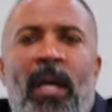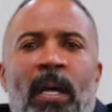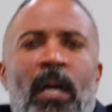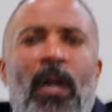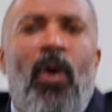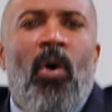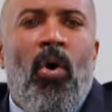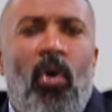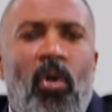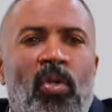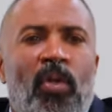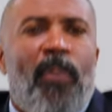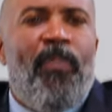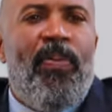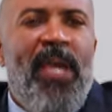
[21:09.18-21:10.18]

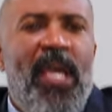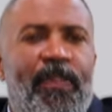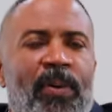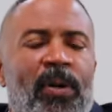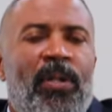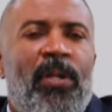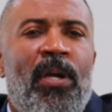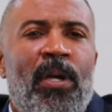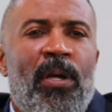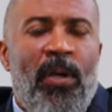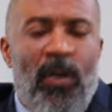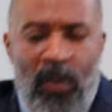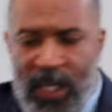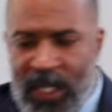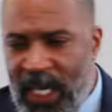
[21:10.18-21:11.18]
old people
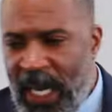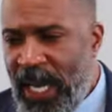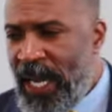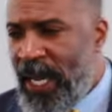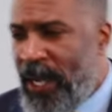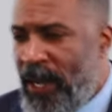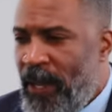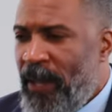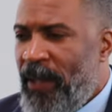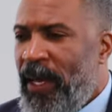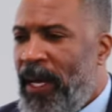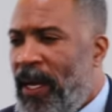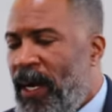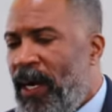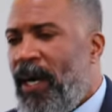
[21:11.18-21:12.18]
would say that
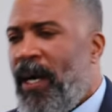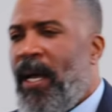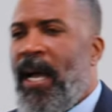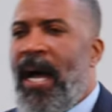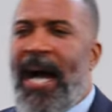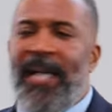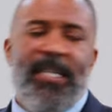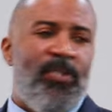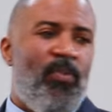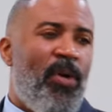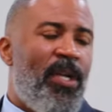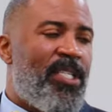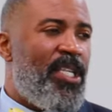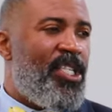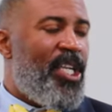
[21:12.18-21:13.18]
I just want
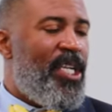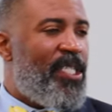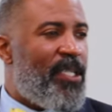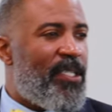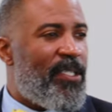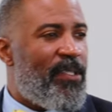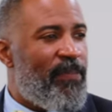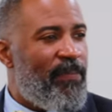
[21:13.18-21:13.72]
to see Jesus.